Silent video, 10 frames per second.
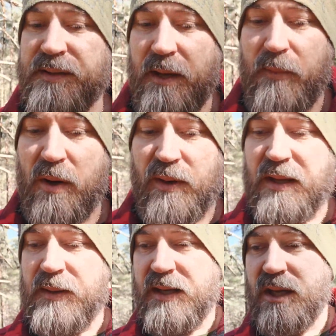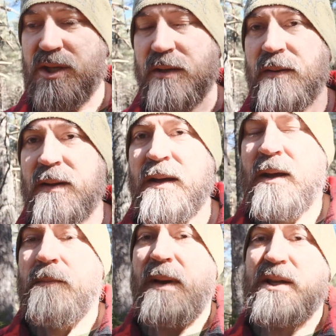So my recommendation,
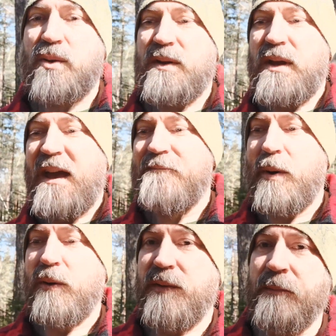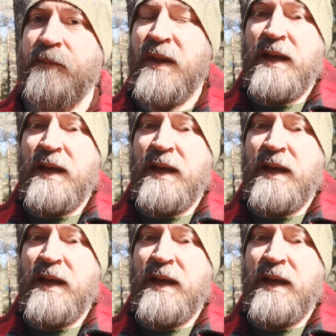make sure that you have both.